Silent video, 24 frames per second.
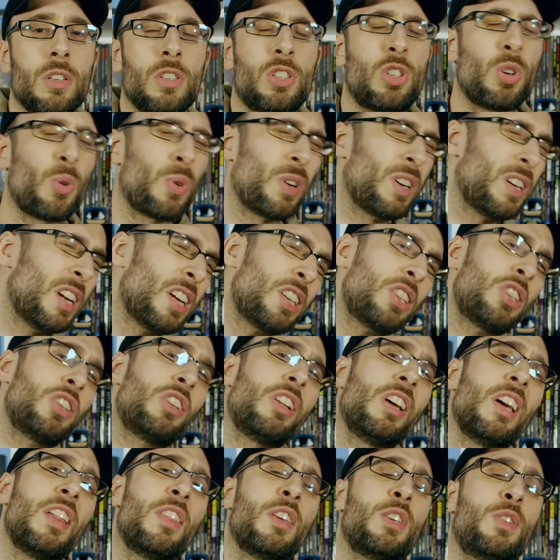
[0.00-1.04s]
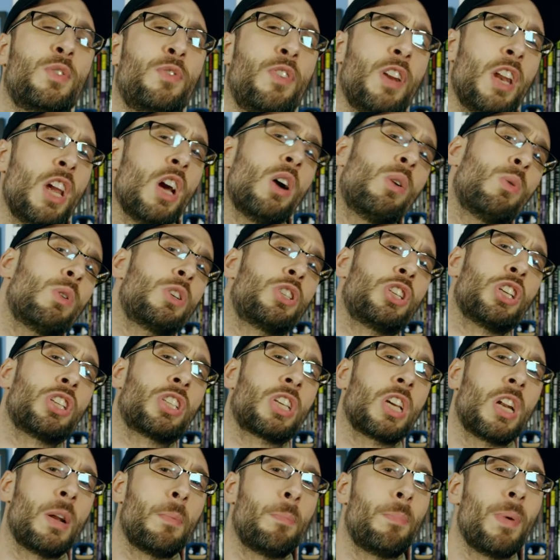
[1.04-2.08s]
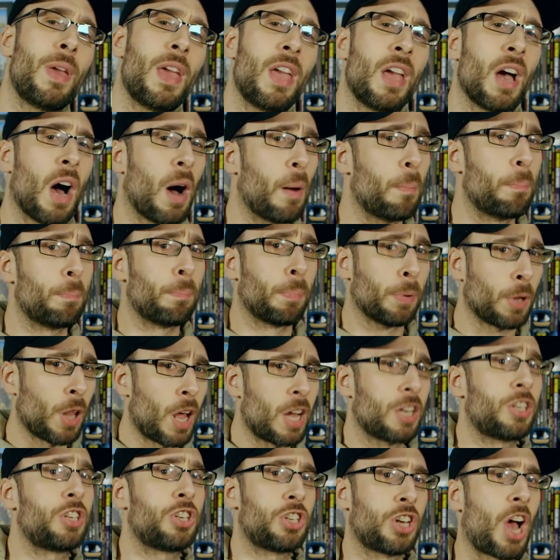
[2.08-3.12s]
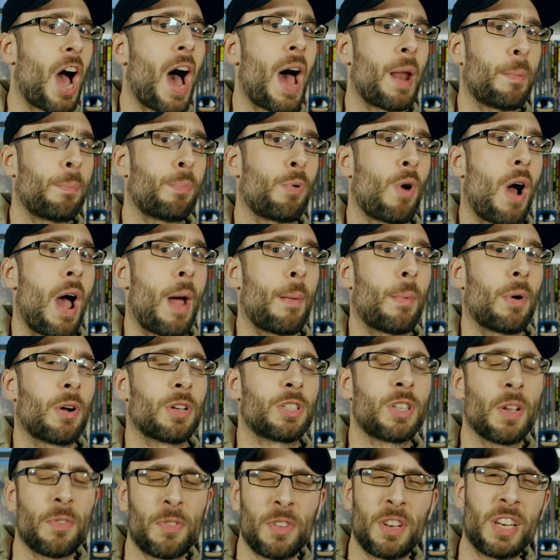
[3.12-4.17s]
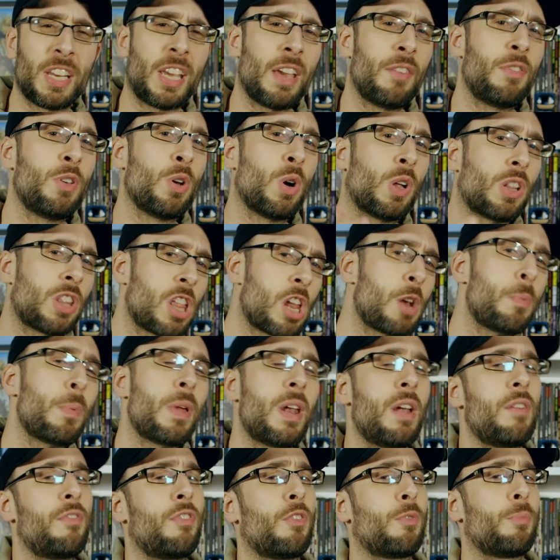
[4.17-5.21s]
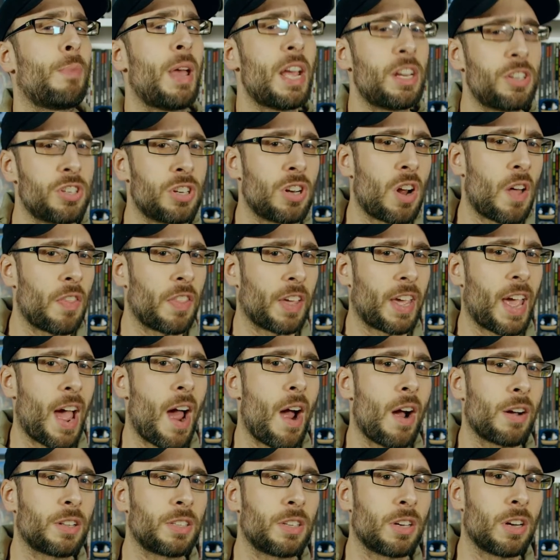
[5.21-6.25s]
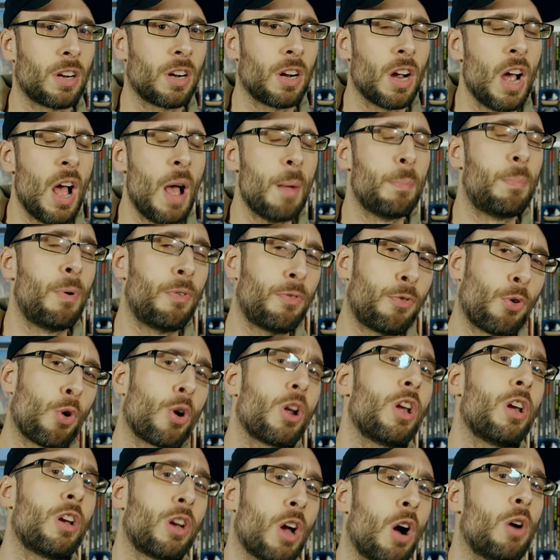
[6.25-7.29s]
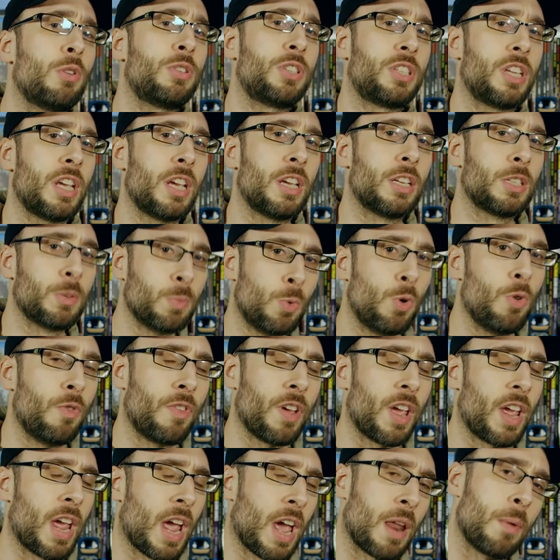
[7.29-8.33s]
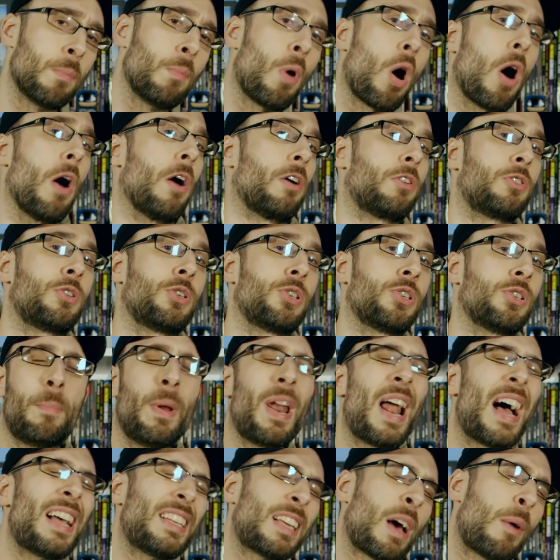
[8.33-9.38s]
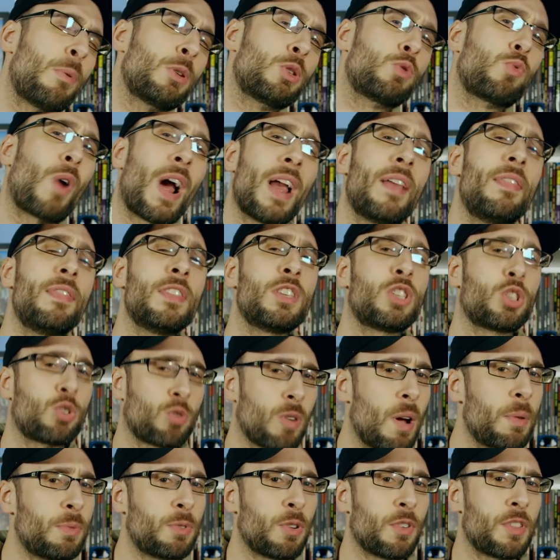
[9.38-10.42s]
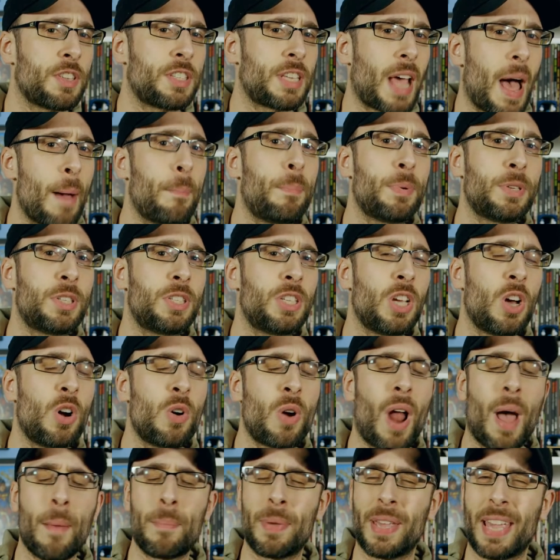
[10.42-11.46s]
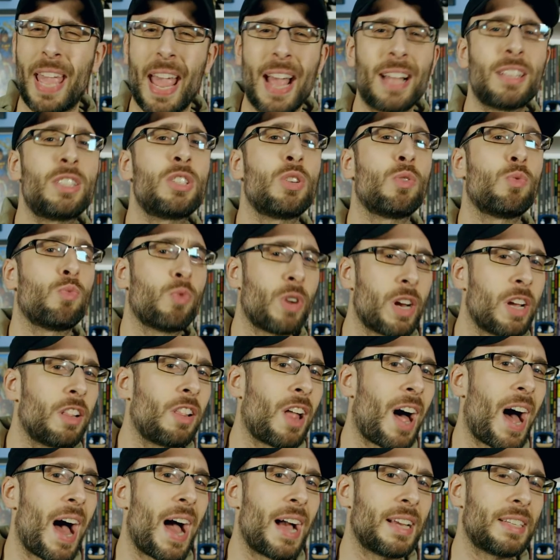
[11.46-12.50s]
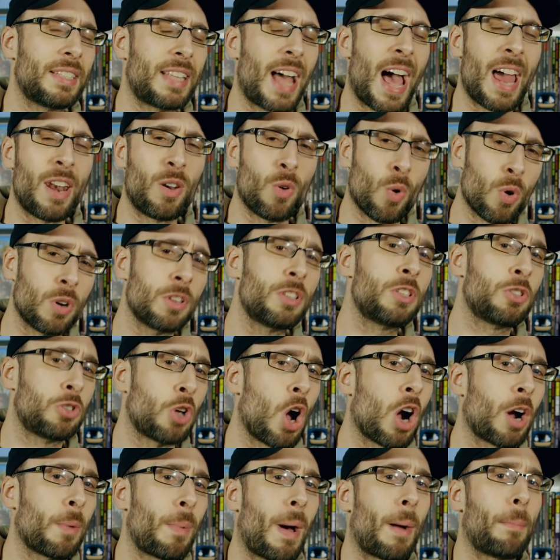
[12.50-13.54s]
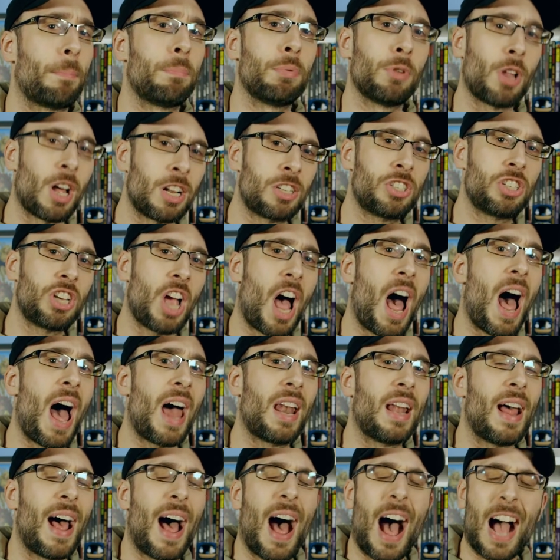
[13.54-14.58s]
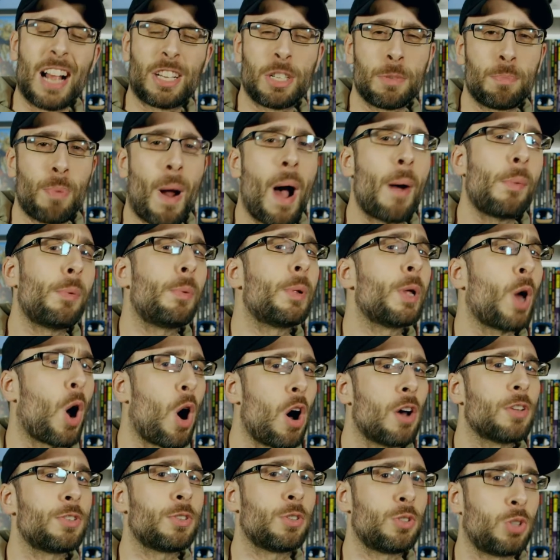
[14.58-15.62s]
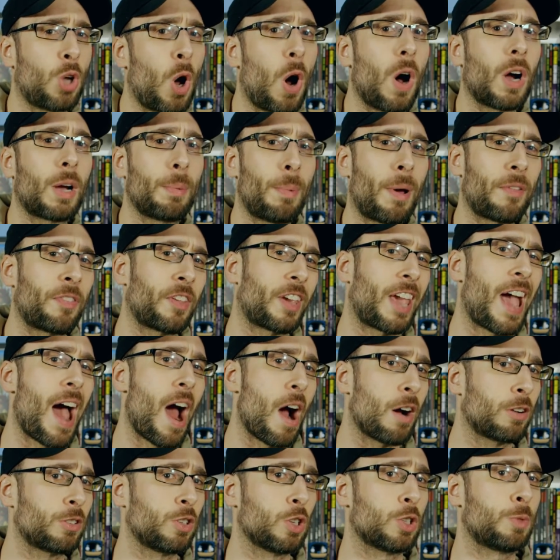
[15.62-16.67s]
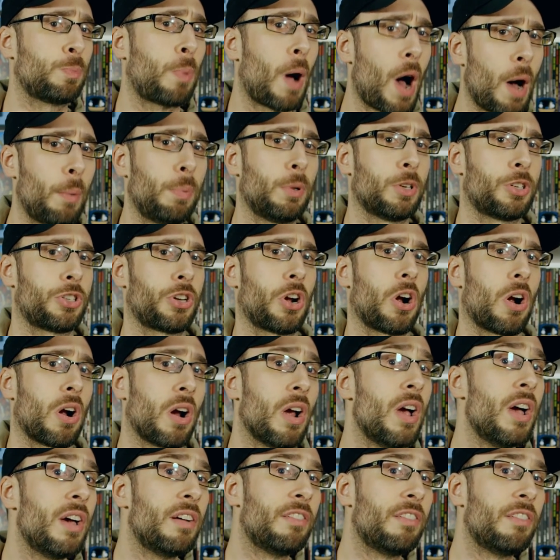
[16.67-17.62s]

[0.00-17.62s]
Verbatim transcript: So initially this video was just gonna be a Bloodshot primer, something to give you a little bit of information on the character before you go see his movie in March. But as I was writing the script for this episode, I began to realize that in order to talk about Bloodshot, I should probably also talk about the character's publisher.